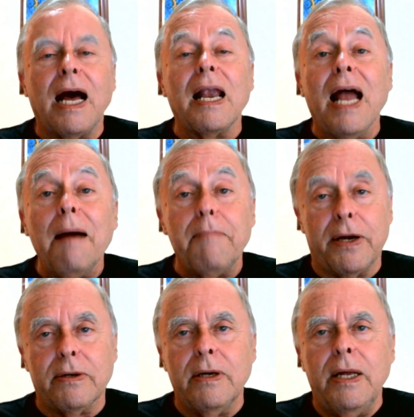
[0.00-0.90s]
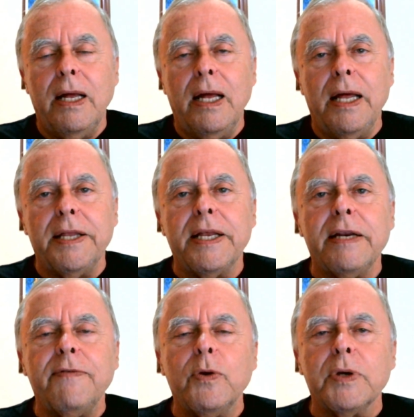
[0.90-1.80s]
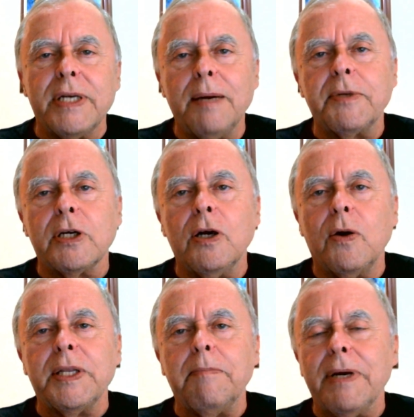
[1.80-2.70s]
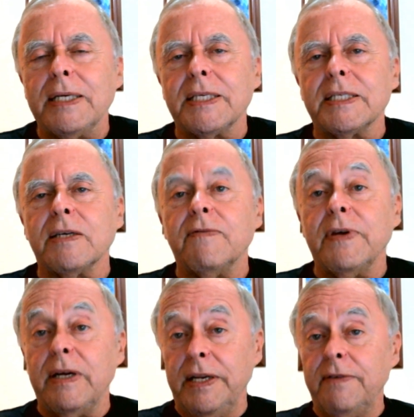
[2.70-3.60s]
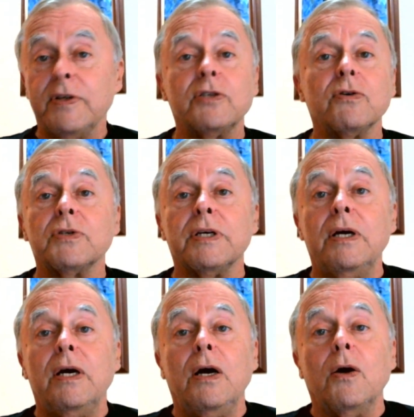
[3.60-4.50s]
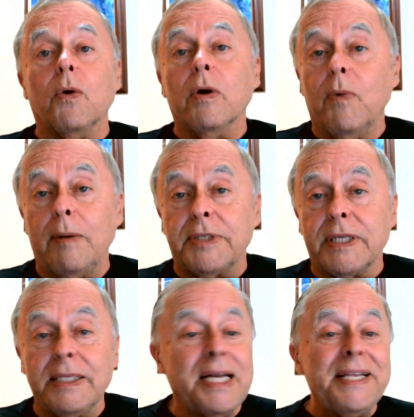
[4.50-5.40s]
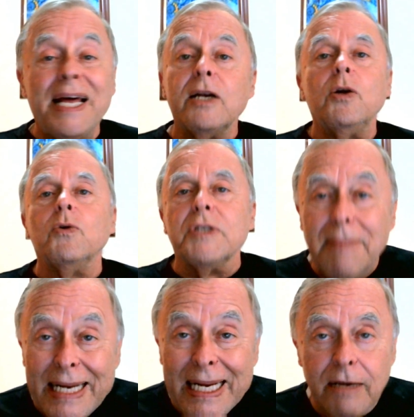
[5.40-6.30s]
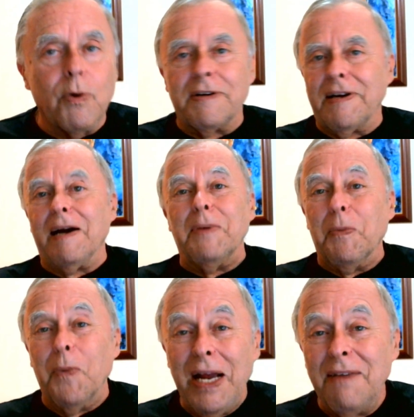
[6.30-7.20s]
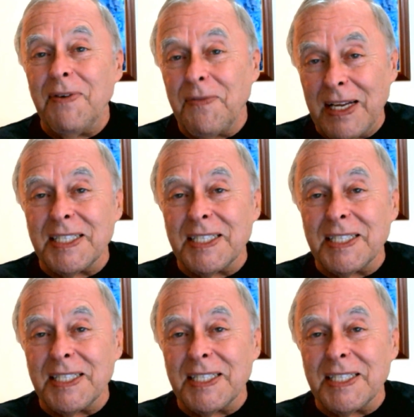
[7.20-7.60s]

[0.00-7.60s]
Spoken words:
a lot better than if you attempt to go on the basis of individuals or websites, and that includes me, Retirement Wave, if